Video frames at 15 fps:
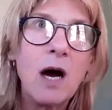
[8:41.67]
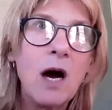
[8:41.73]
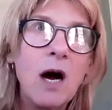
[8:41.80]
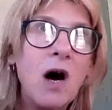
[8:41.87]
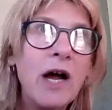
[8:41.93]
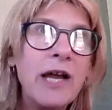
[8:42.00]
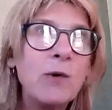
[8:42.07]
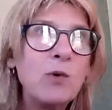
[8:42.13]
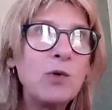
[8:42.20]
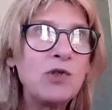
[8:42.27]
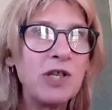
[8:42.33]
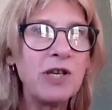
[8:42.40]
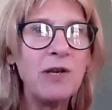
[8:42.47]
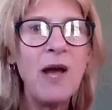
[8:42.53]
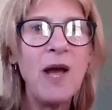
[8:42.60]
I
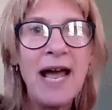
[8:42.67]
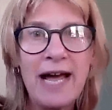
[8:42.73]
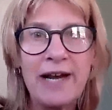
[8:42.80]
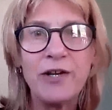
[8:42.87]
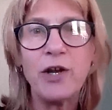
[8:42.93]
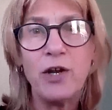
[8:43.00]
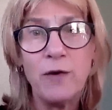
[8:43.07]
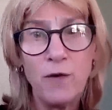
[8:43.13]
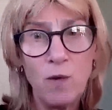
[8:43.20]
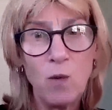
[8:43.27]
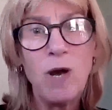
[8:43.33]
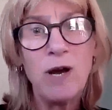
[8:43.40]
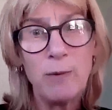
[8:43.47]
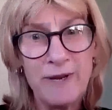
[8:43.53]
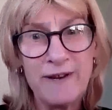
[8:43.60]
also had
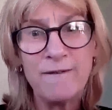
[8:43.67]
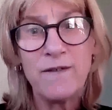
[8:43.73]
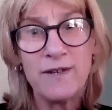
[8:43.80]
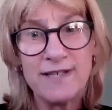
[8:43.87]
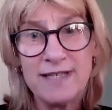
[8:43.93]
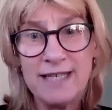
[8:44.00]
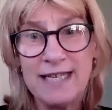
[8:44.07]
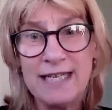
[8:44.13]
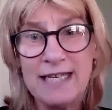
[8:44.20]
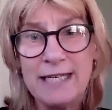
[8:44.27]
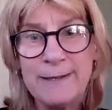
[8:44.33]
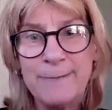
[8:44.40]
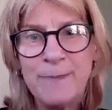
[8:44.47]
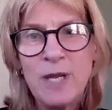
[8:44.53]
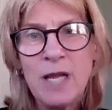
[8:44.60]
overwhelming
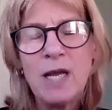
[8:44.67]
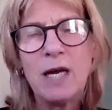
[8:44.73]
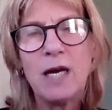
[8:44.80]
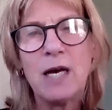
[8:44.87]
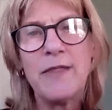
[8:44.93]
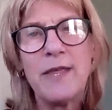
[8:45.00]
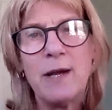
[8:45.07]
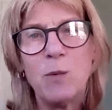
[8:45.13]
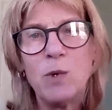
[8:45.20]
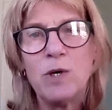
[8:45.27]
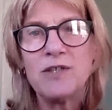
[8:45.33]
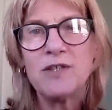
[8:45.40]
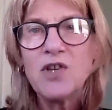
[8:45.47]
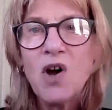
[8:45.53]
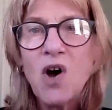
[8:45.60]
fatigue. There were
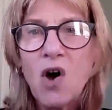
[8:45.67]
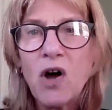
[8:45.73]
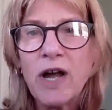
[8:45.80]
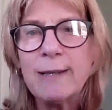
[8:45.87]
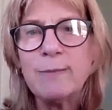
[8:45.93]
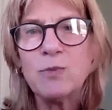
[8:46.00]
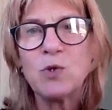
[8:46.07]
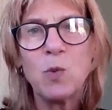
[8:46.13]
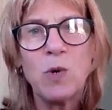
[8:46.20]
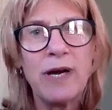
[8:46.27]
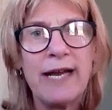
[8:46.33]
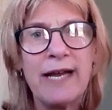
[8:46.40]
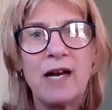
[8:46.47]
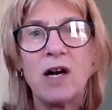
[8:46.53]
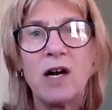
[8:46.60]
times
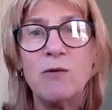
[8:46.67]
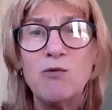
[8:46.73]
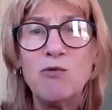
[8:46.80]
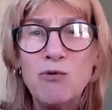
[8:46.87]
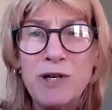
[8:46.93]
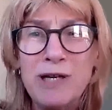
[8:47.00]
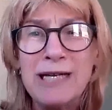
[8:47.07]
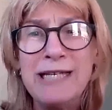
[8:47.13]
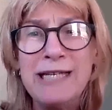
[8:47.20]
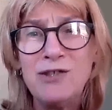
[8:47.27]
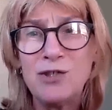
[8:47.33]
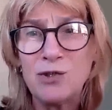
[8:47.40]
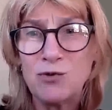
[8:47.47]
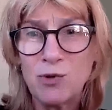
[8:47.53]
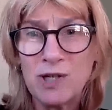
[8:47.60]
where I really
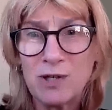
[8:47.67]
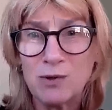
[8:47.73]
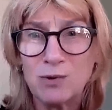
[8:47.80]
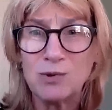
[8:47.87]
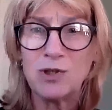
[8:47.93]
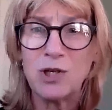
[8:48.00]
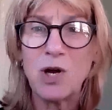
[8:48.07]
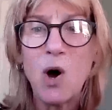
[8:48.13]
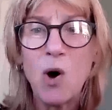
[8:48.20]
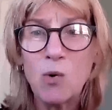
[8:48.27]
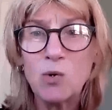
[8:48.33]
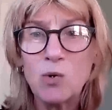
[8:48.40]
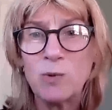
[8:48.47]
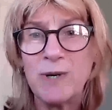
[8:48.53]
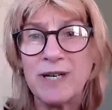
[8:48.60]
struggled to
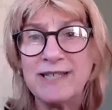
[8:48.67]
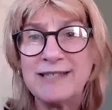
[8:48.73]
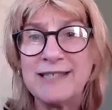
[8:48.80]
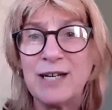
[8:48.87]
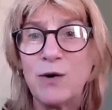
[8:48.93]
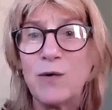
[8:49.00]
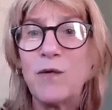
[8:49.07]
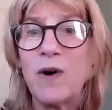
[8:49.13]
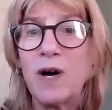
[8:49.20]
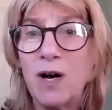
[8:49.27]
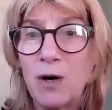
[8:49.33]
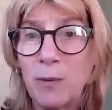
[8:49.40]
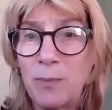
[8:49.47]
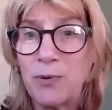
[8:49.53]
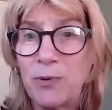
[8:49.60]
hold myself
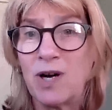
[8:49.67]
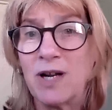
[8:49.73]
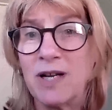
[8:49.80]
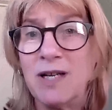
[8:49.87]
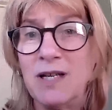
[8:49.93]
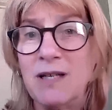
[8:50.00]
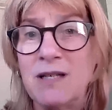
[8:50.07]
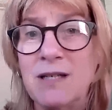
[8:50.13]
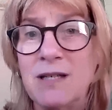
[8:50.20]
upright,